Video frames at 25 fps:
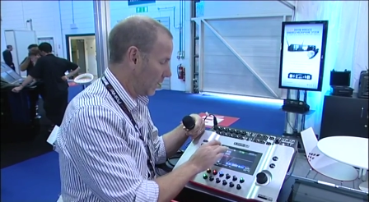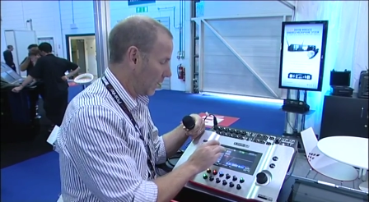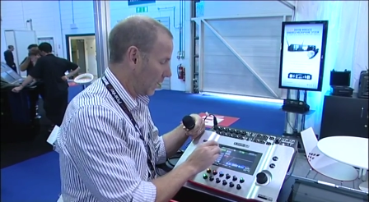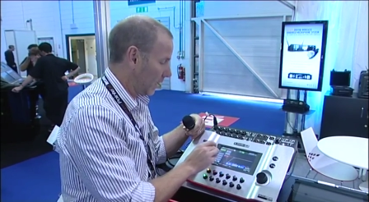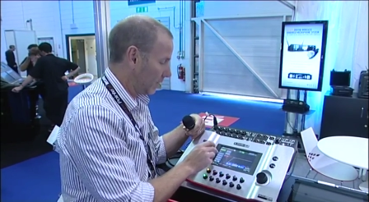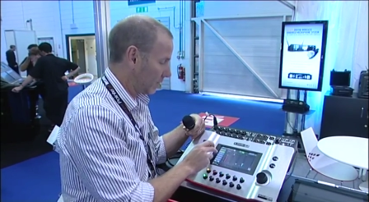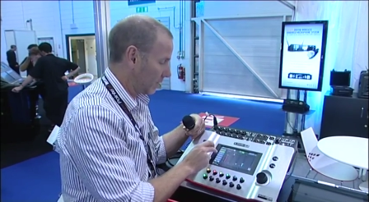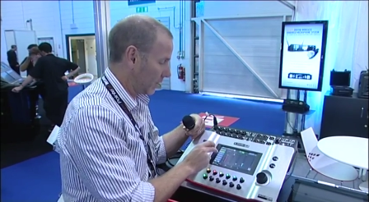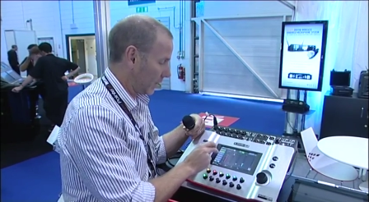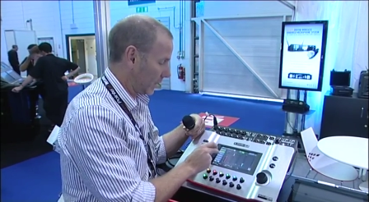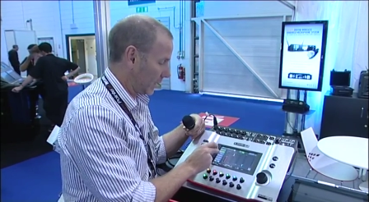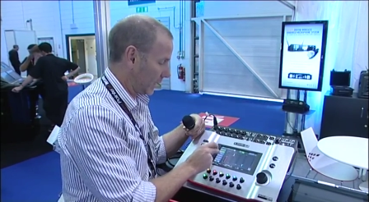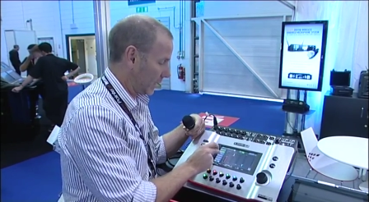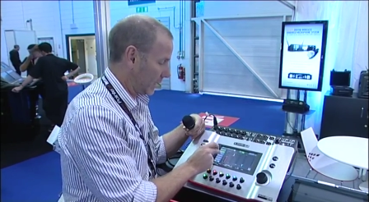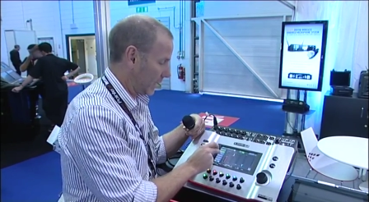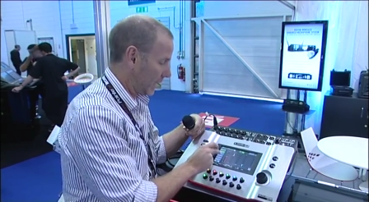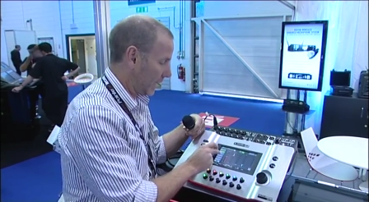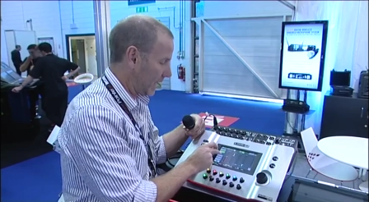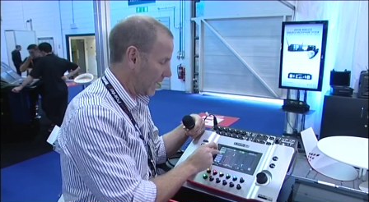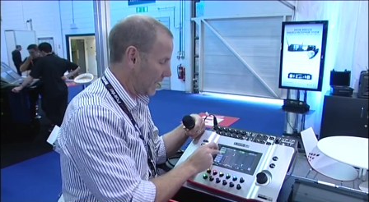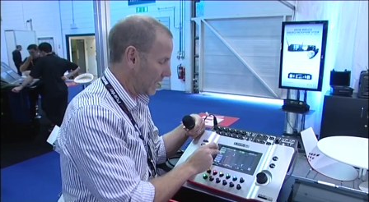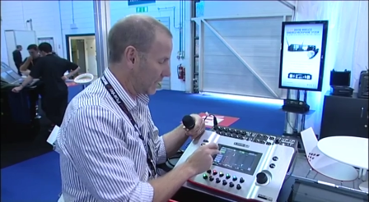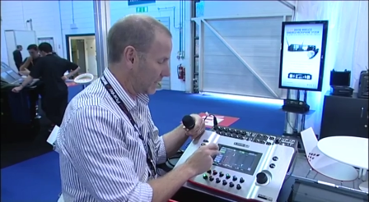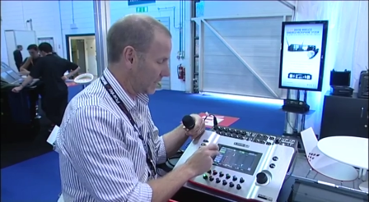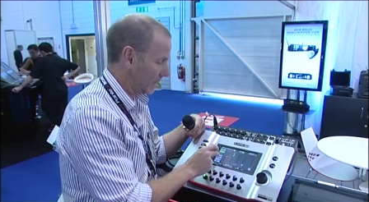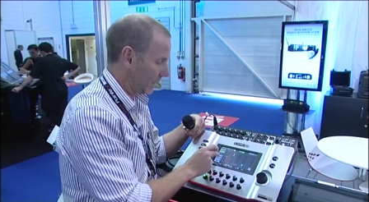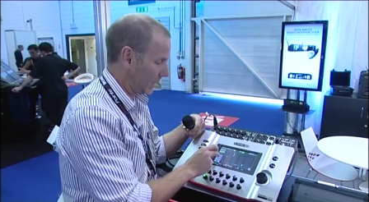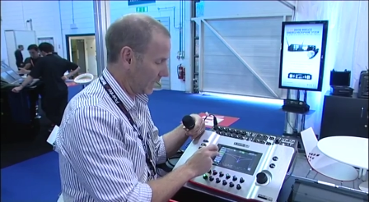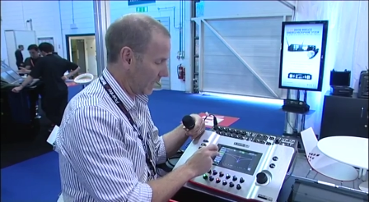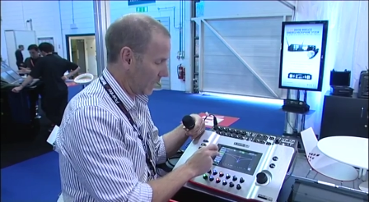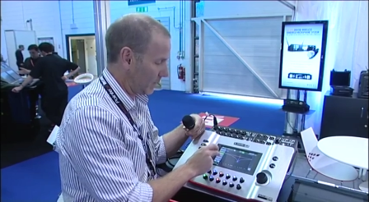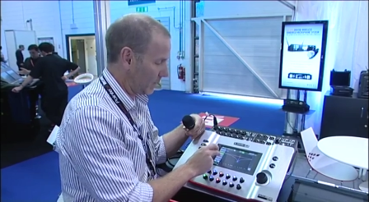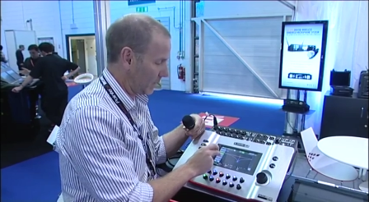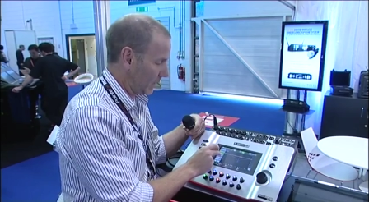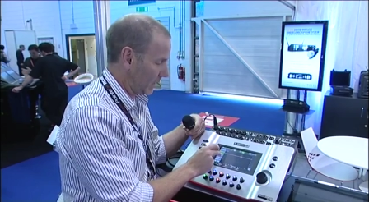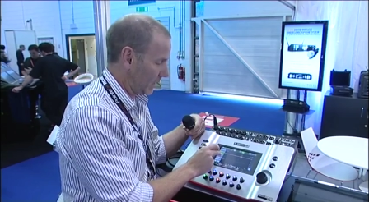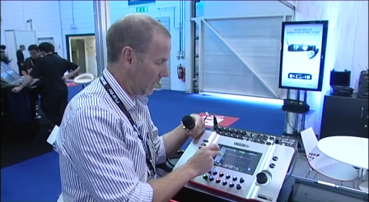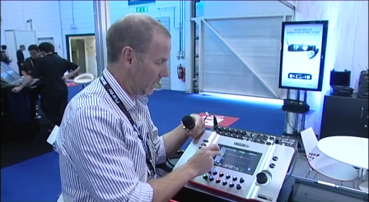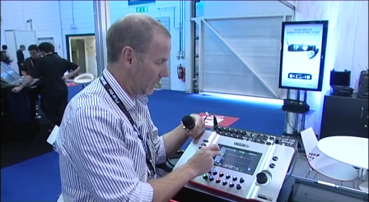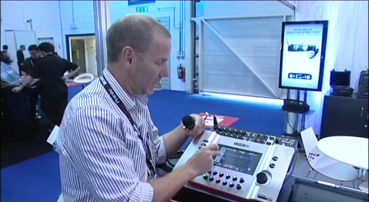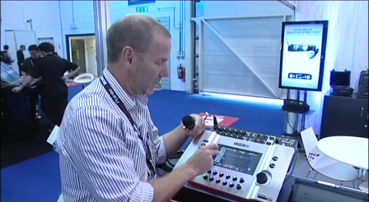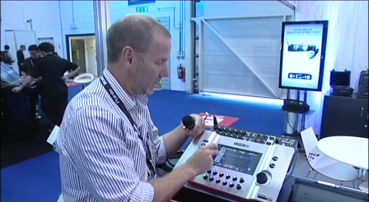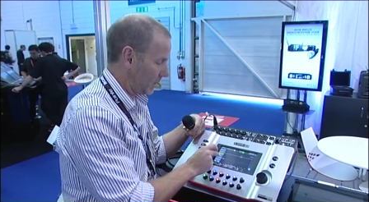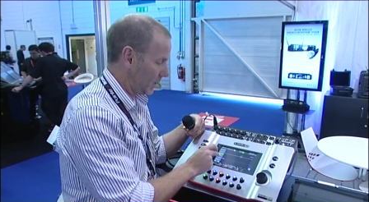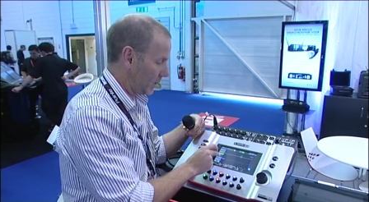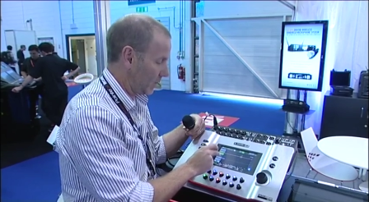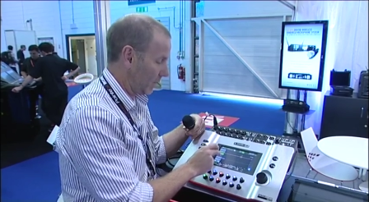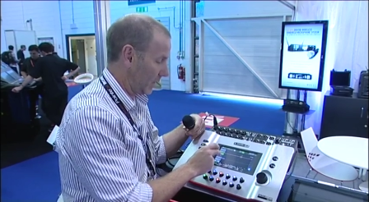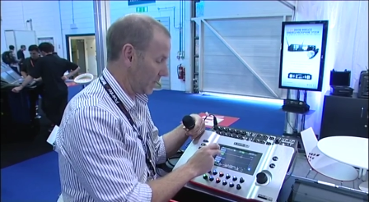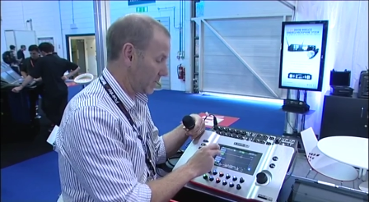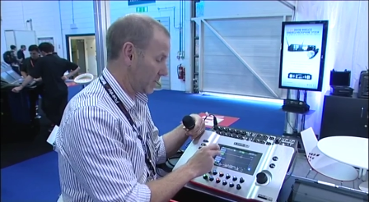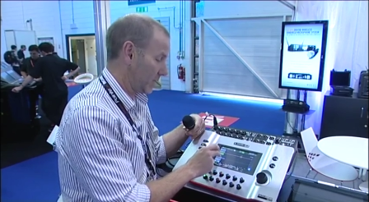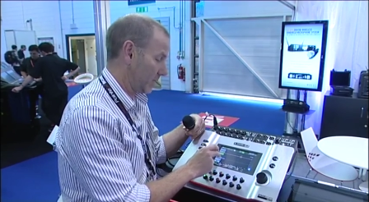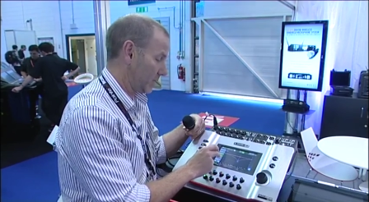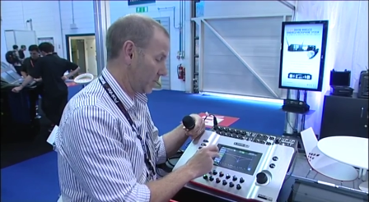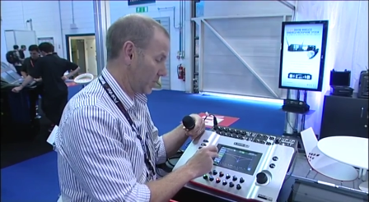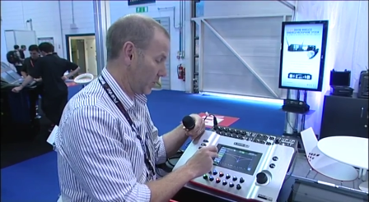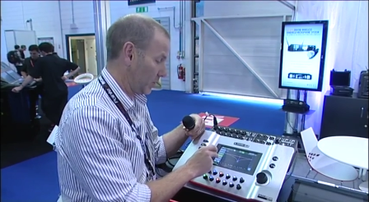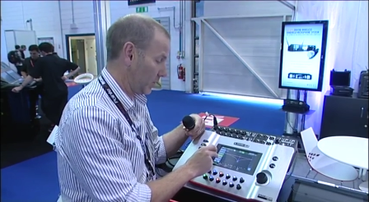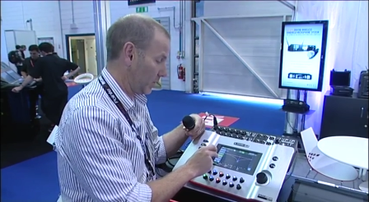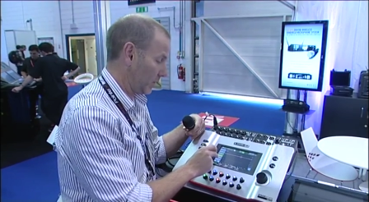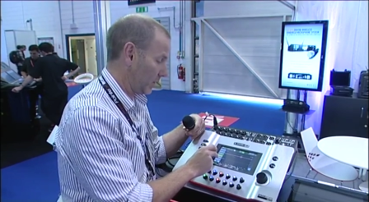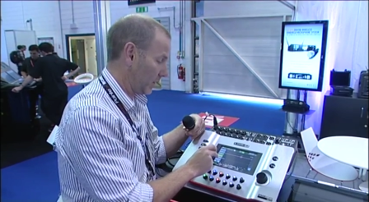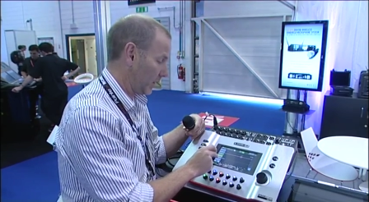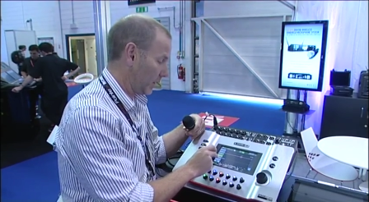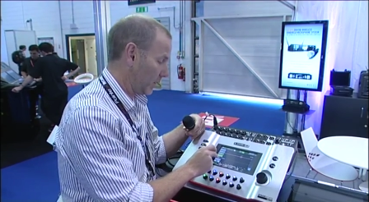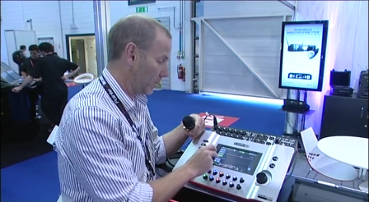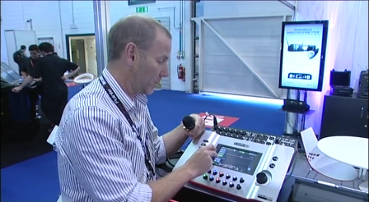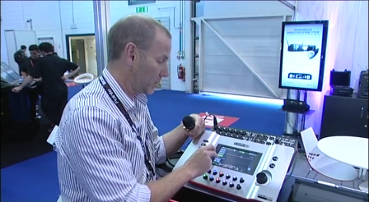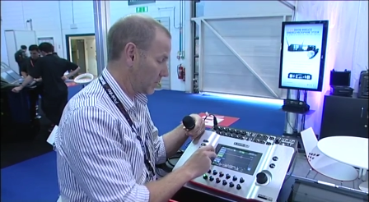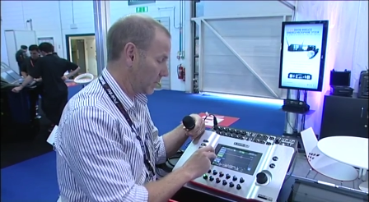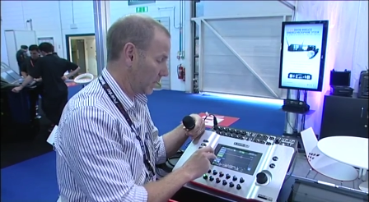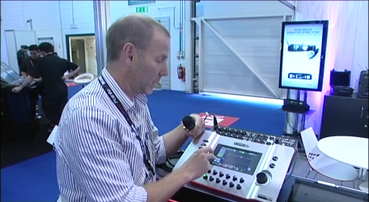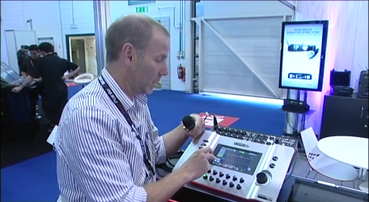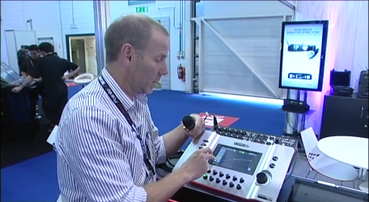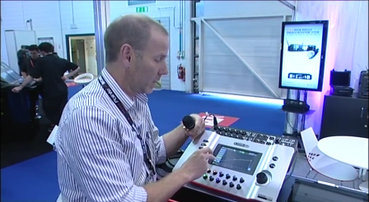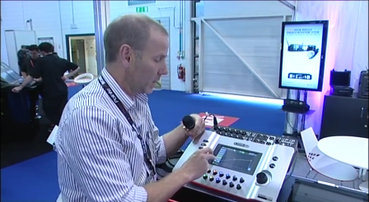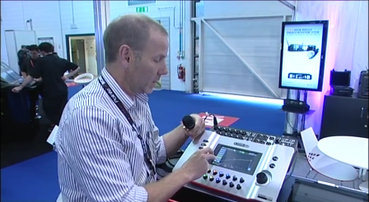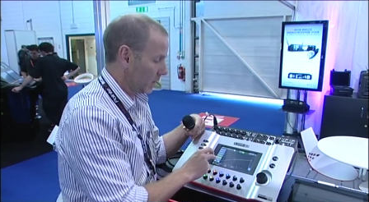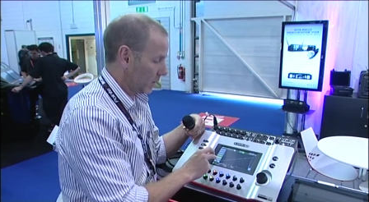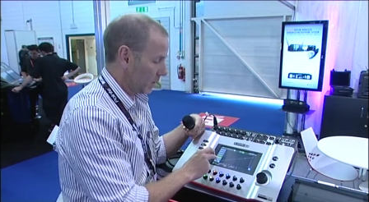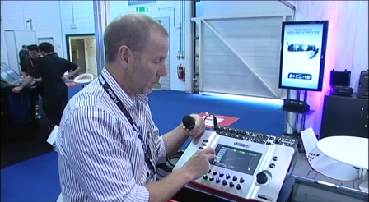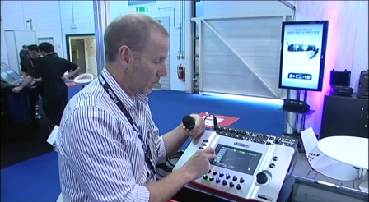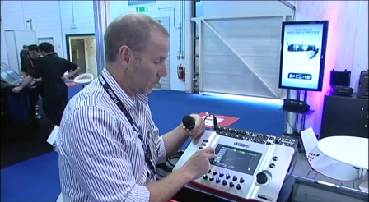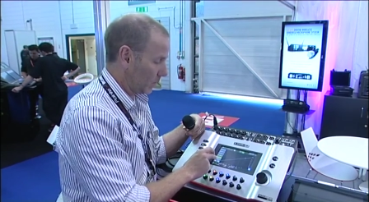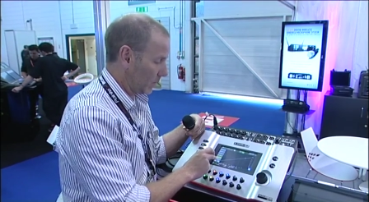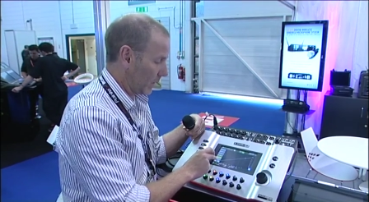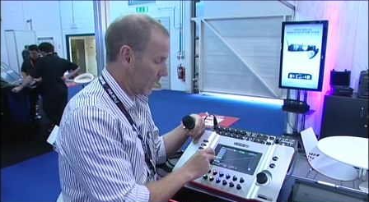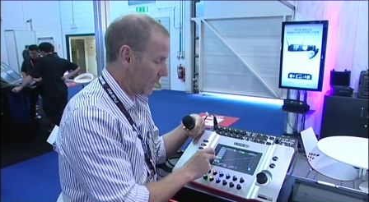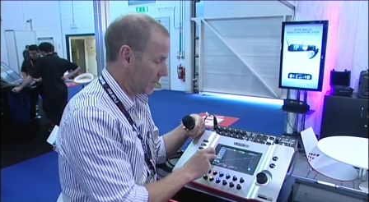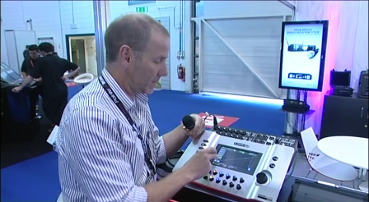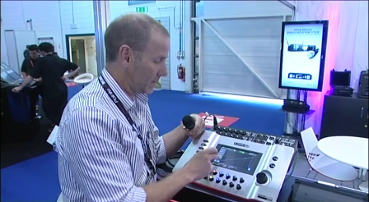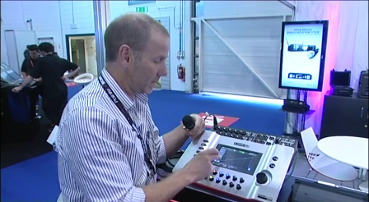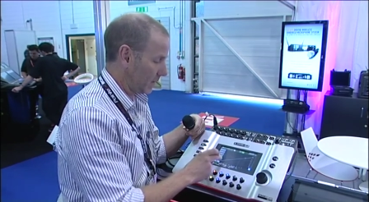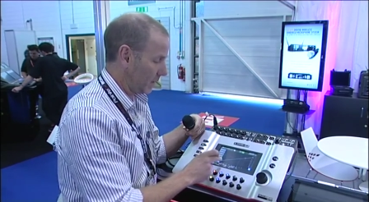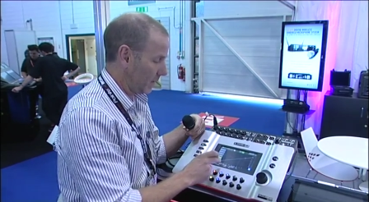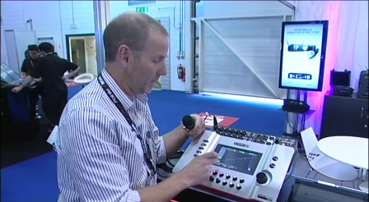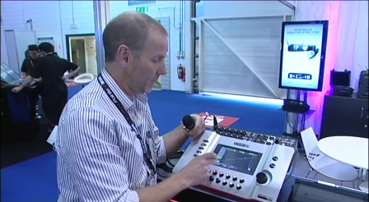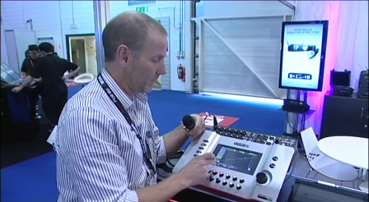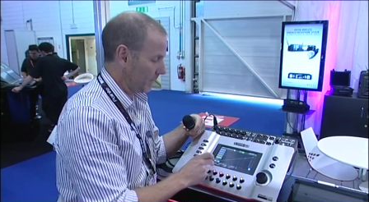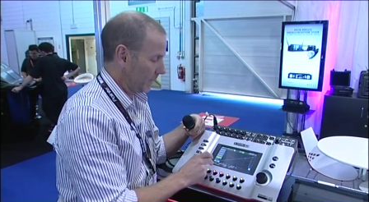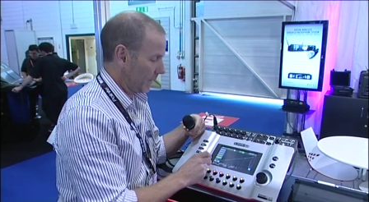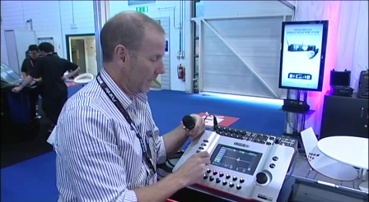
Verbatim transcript: I've got a gate, dynamic EQ, actually two of those, compressor,